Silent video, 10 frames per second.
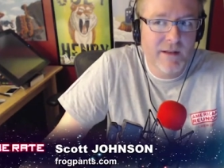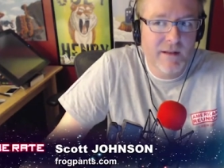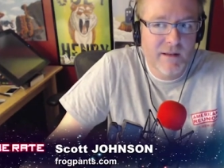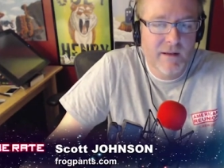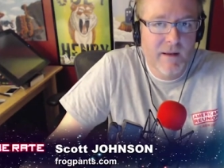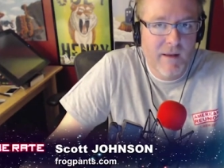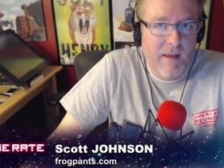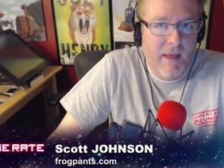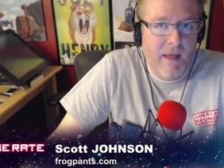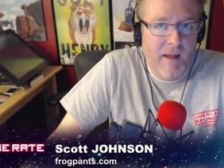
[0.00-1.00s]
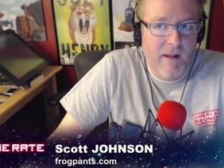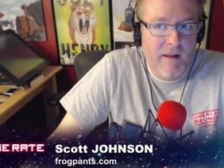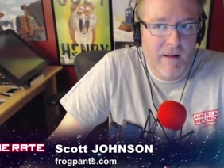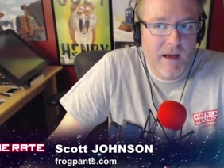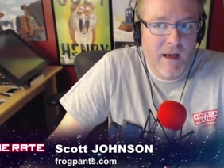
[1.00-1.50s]
don't... on iTunes, right?
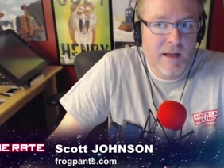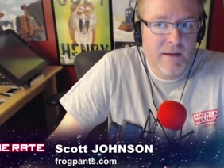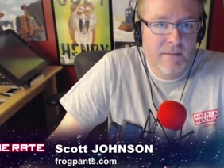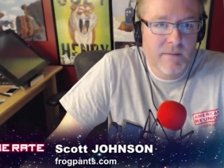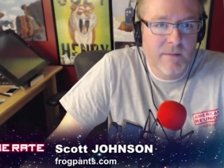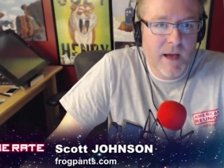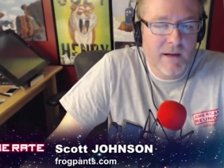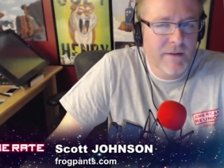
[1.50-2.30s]
Uh, uh, not, I